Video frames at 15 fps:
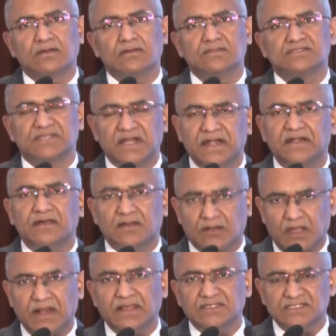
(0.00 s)
cylinder,
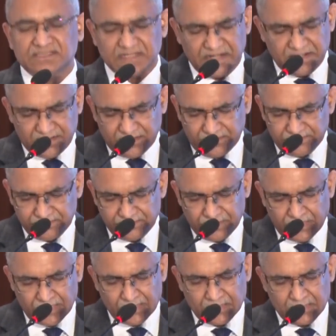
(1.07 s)
LNG cylinder.
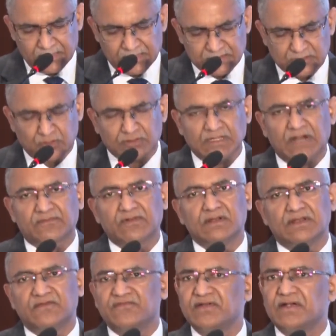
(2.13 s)
So that will
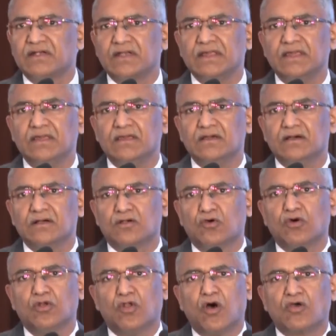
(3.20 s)
definitely
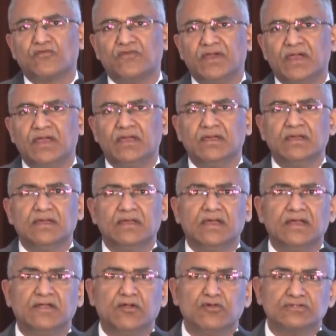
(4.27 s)
go a long way
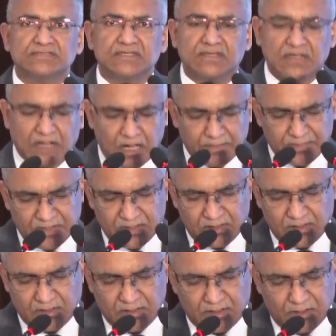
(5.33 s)
in reducing the
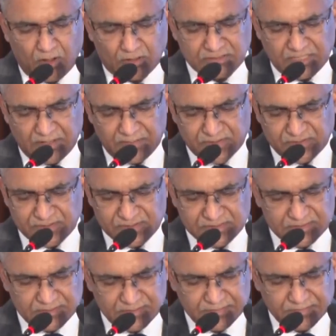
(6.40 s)
carbon dioxide
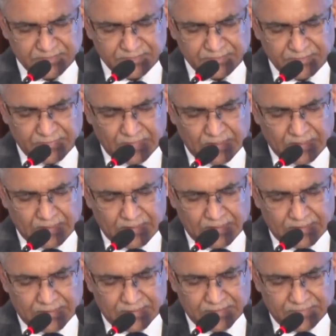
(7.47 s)
emissions.
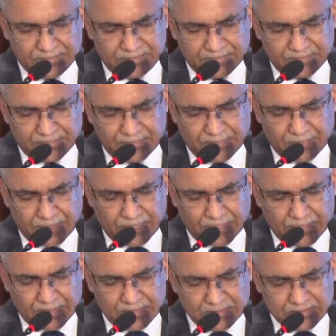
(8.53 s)

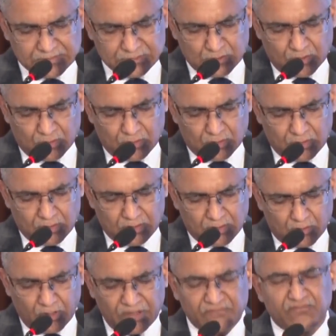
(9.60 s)

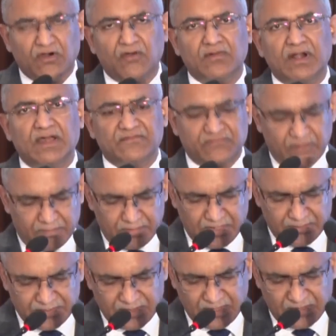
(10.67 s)
Going forward, I
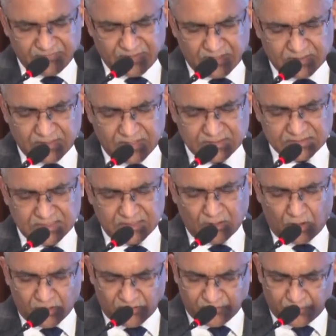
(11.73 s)
firmly believe that there is a
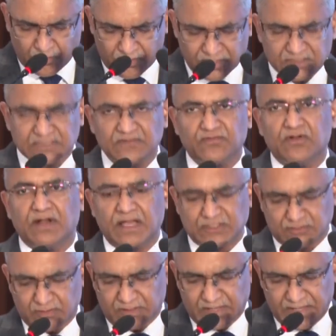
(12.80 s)
lot of potential for
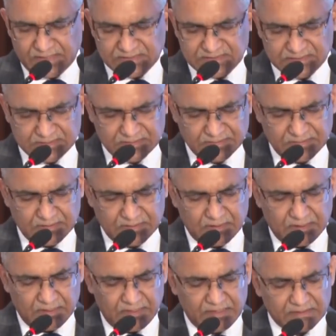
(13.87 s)
natural gas
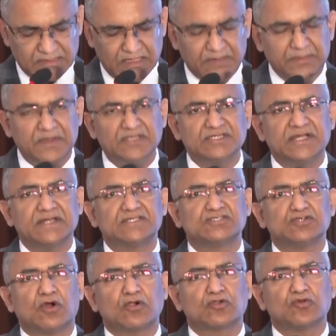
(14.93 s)
in the immediate
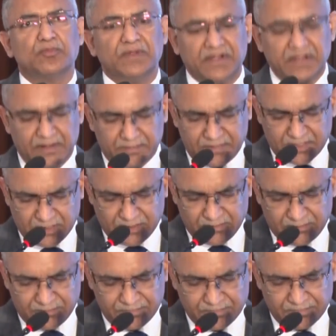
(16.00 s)
short to medium
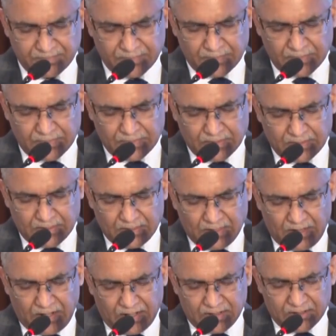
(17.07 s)
term.
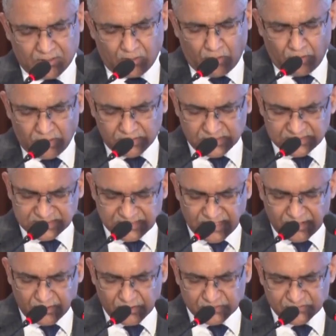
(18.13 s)
And all the
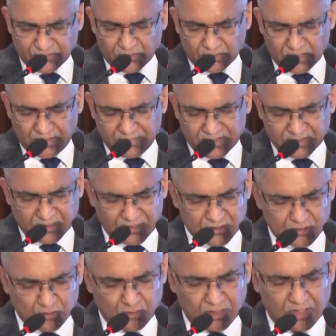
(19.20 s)
scenarios for climate
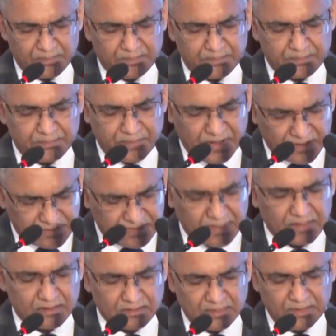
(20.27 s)
control are
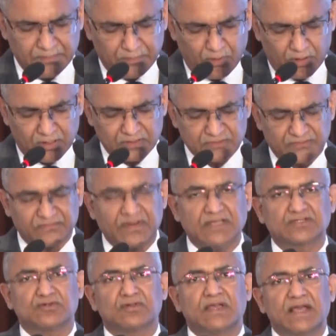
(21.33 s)
predicting the importance of
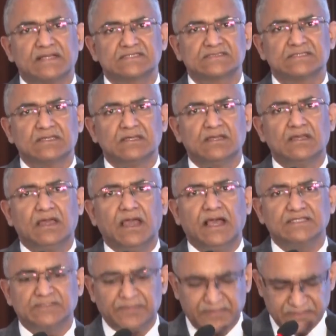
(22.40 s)
natural gas
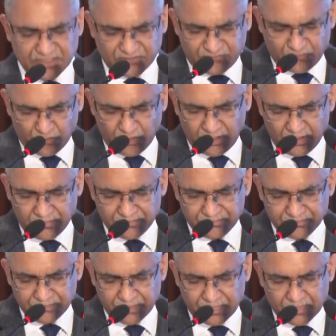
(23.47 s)
as a bridging fuel
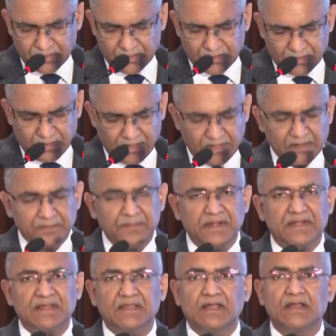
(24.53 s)
in
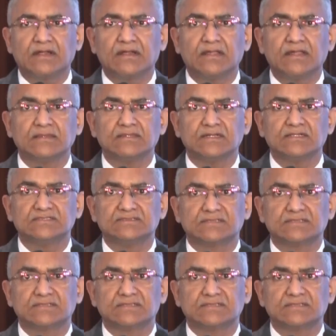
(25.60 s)
mitigating the